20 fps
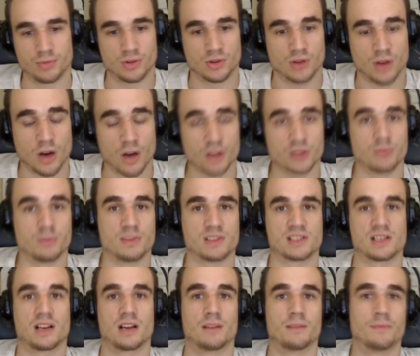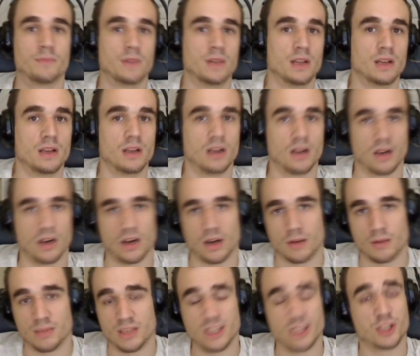taught me some
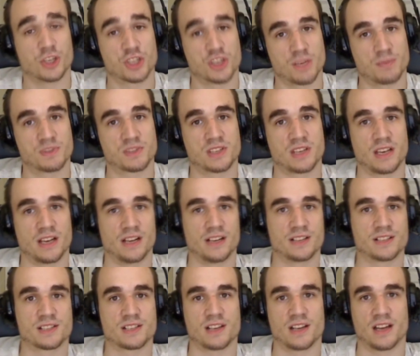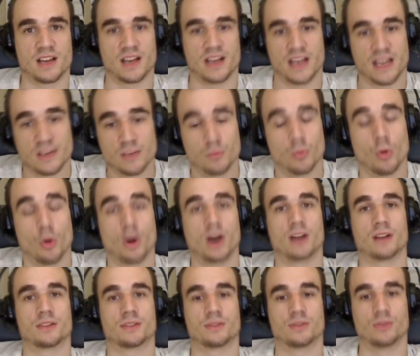leadership skills and more.